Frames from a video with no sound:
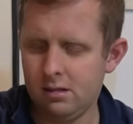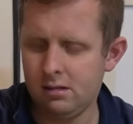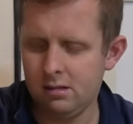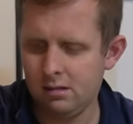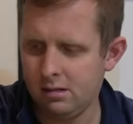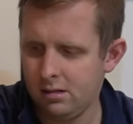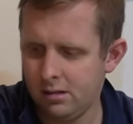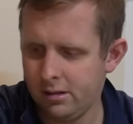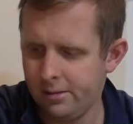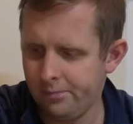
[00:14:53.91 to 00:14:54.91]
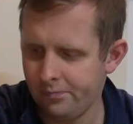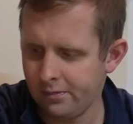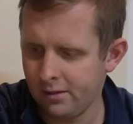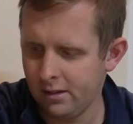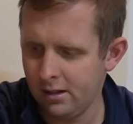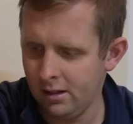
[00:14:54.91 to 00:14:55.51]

What does it taste of?